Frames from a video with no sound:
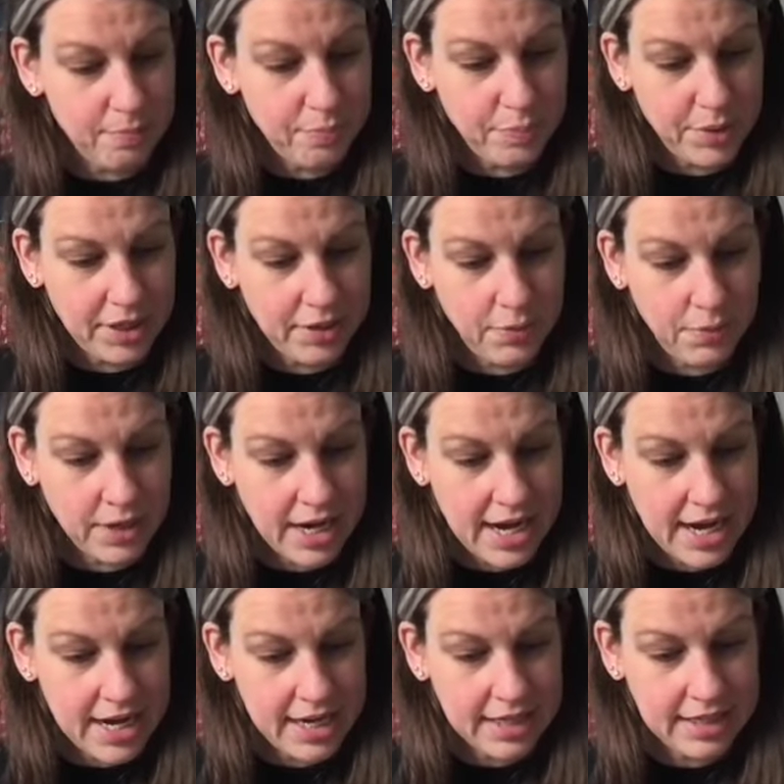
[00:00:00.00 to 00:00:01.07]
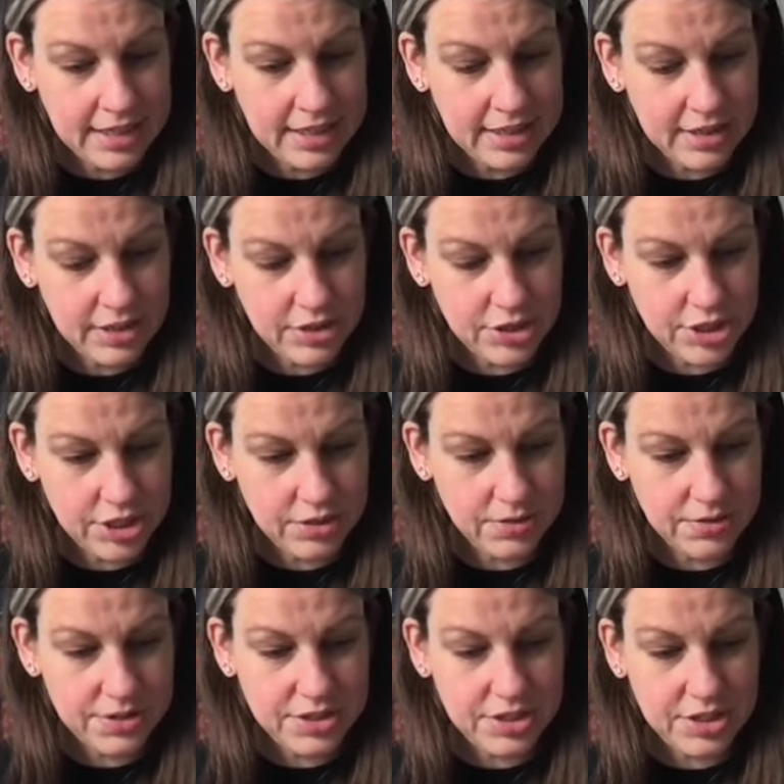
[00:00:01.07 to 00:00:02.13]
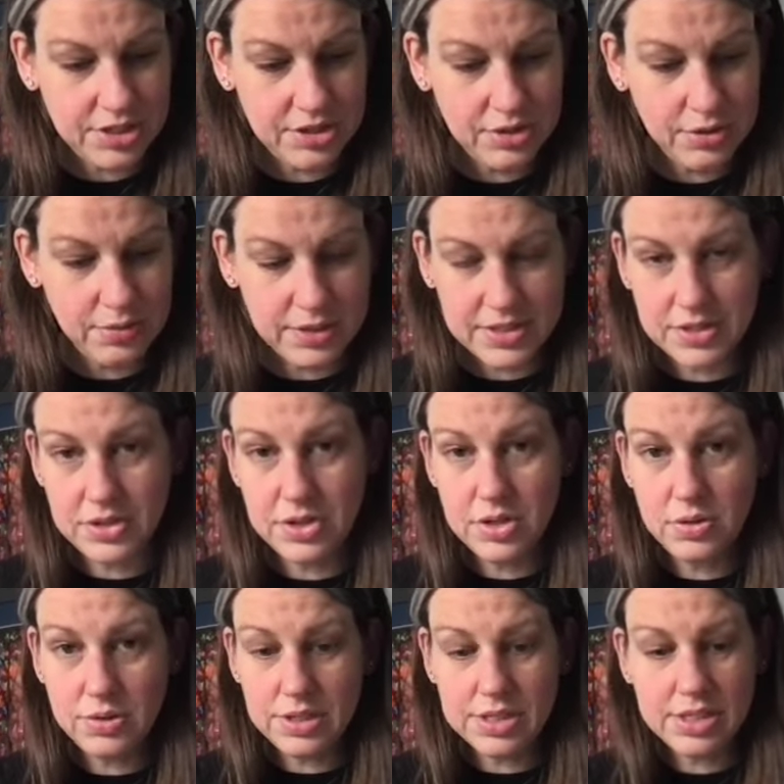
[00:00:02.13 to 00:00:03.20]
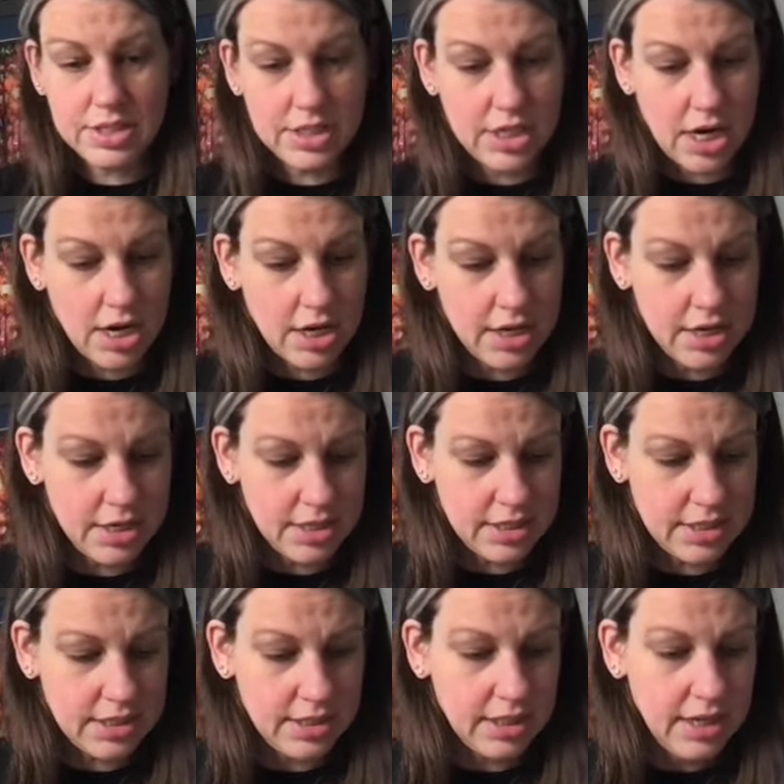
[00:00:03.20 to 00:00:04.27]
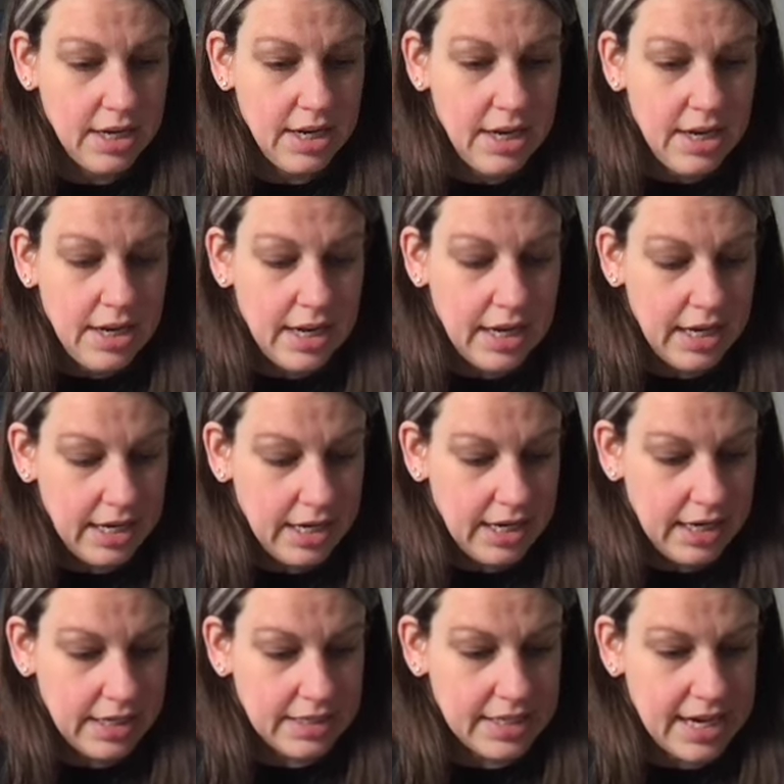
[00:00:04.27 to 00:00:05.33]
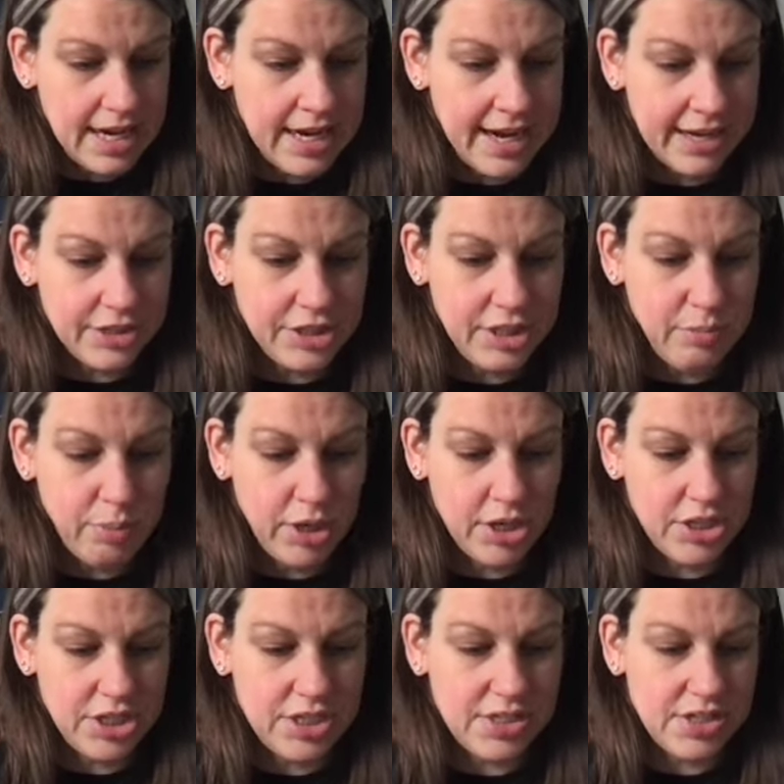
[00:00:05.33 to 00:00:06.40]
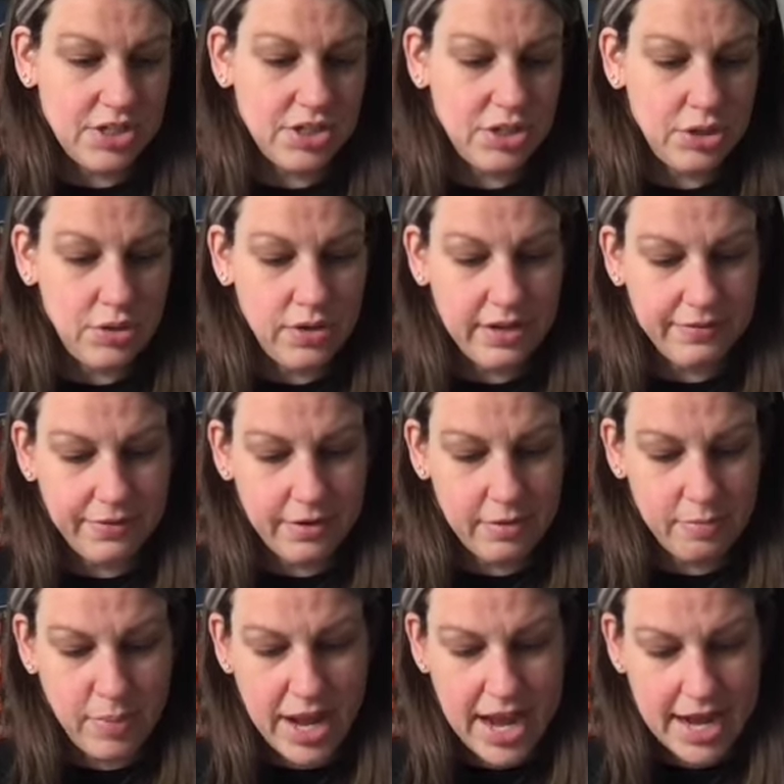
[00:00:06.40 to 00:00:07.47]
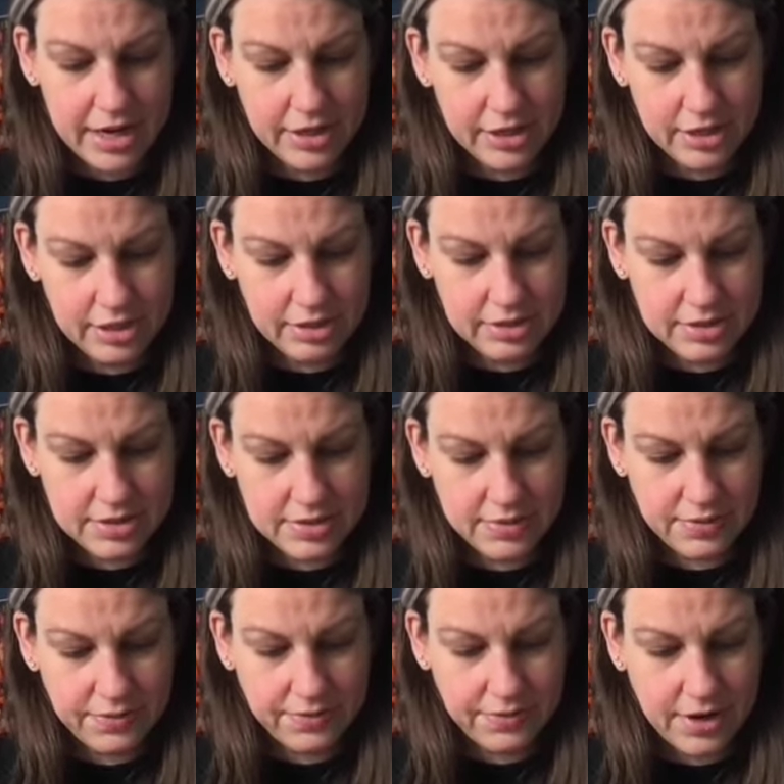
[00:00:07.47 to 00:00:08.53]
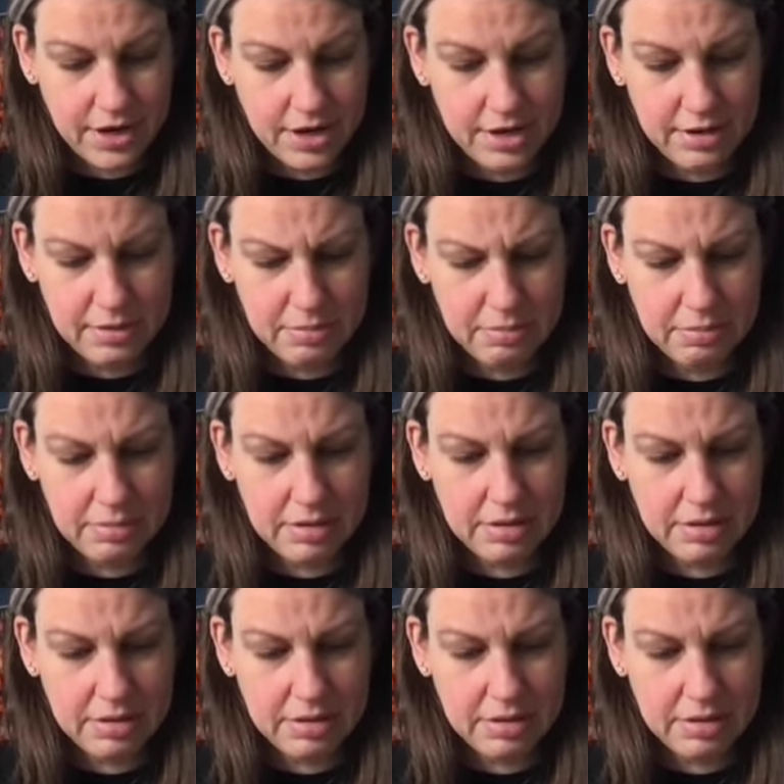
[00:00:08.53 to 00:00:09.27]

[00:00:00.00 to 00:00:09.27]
But what I chose to do was a new start, and I actually purchased 2 different patterns from